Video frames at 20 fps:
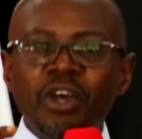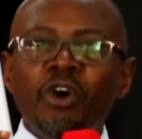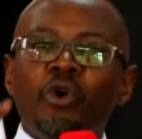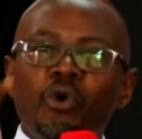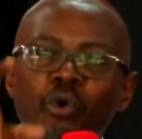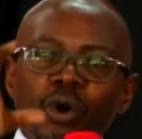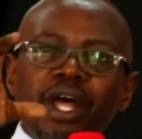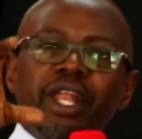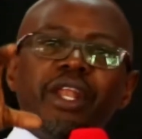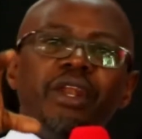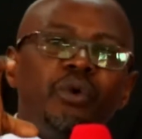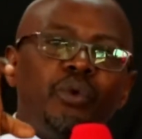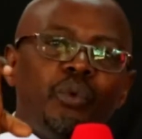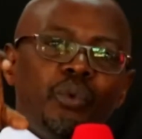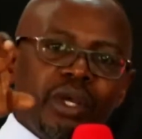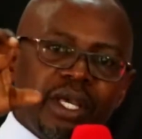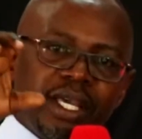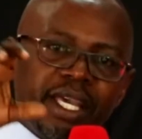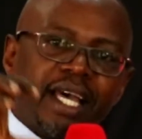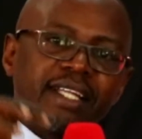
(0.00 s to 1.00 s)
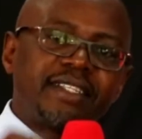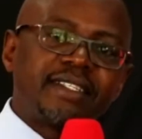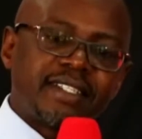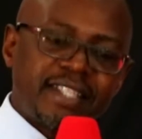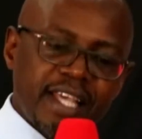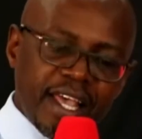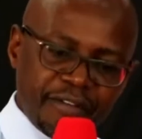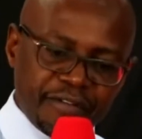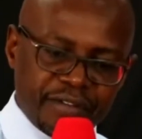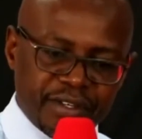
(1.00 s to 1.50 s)
when we get
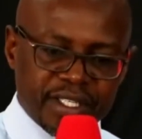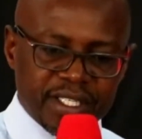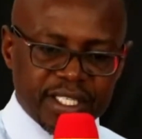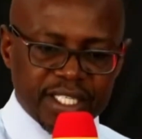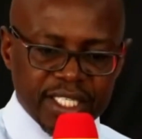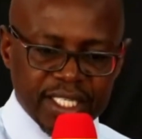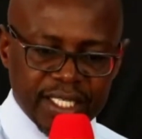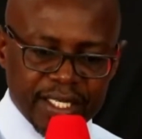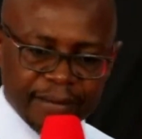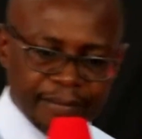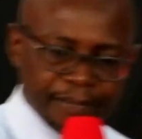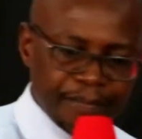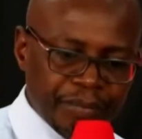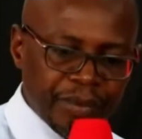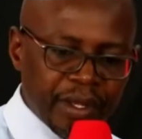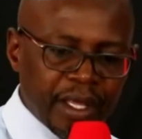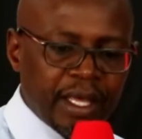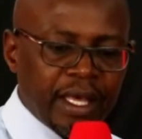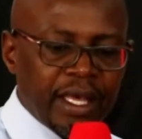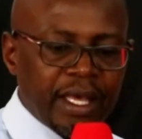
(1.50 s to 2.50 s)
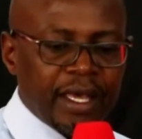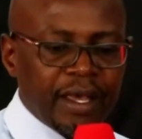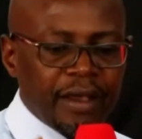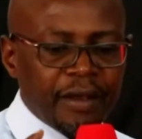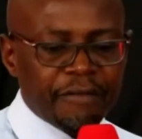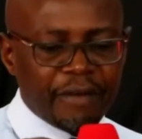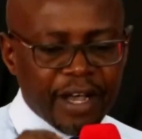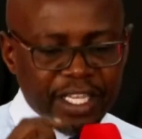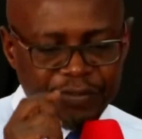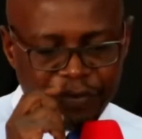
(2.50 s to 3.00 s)
saved.
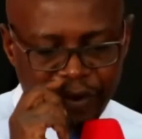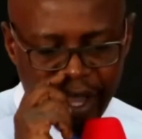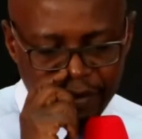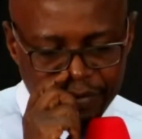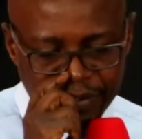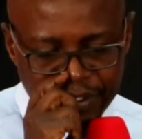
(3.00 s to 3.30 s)
Verse 5